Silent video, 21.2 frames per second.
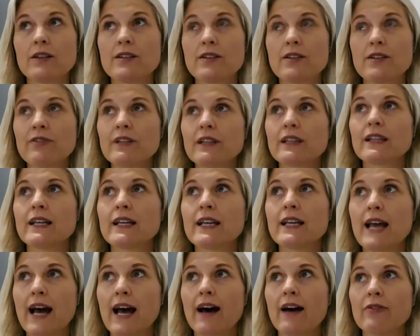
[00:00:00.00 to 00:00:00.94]
definitely
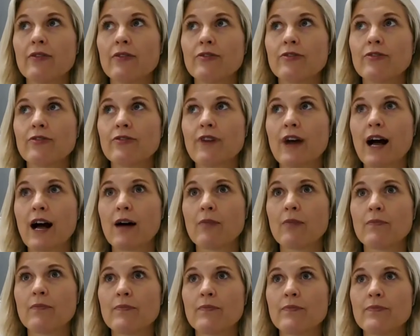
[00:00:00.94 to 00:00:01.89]
have
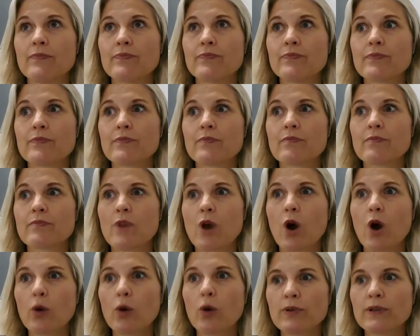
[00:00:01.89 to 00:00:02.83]

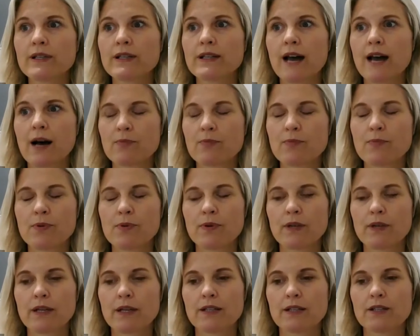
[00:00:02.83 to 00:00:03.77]
opened up
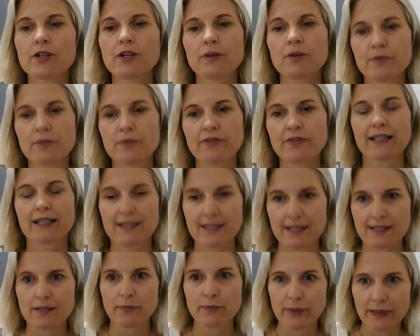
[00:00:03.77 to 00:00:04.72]
in terms of
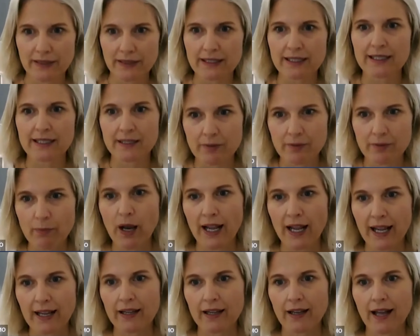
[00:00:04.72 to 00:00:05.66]
accessibility
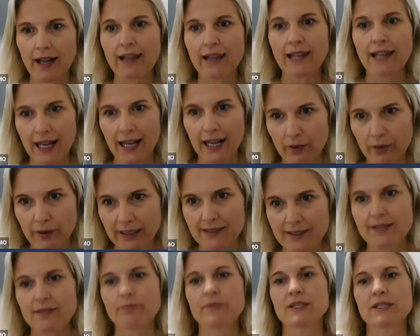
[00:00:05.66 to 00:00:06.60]
by allowing
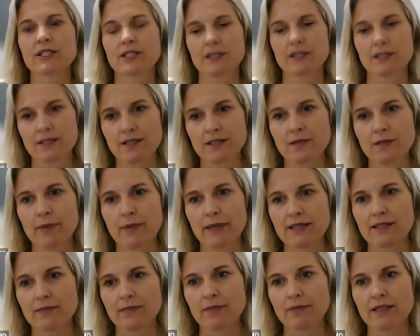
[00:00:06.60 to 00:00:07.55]
submissions to be
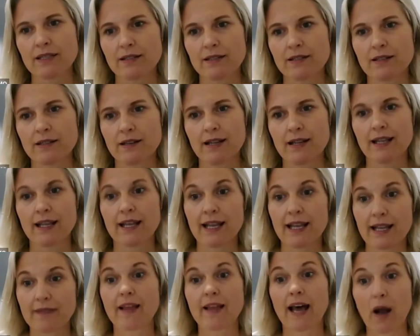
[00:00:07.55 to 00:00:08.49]
submitted
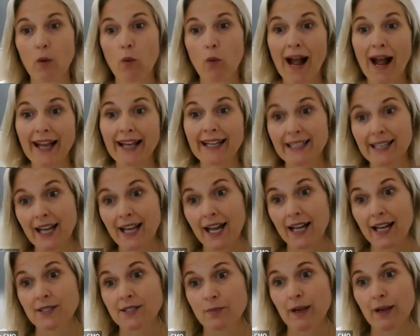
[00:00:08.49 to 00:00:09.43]
in that way
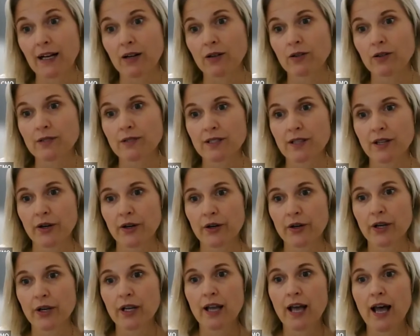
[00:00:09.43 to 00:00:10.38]
as well. So
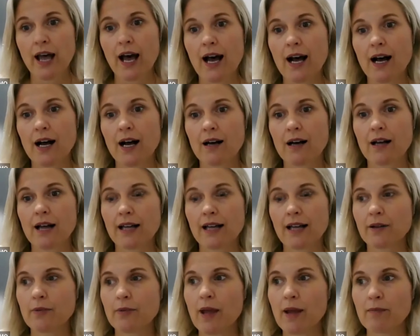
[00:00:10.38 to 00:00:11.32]

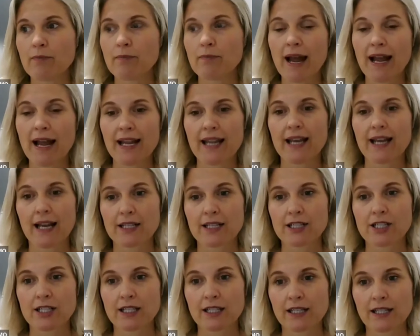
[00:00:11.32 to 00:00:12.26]
and it may
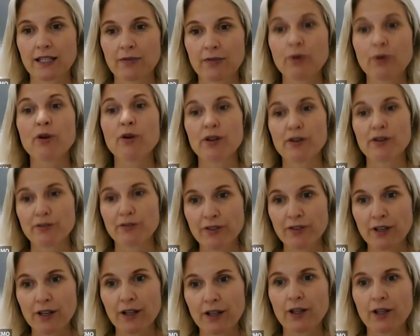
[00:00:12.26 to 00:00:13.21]
actually remove
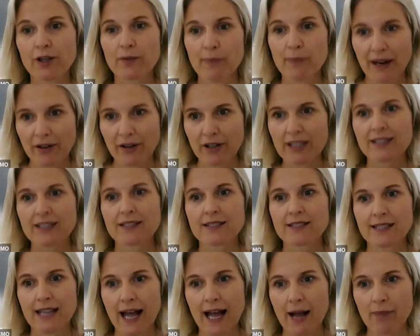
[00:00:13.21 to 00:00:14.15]
a lot of
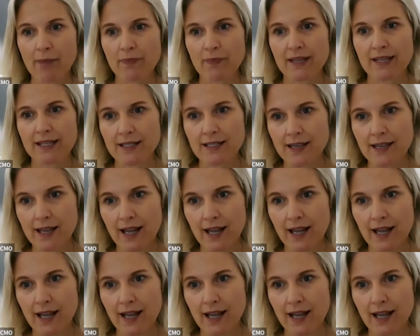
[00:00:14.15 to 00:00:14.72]
barriers that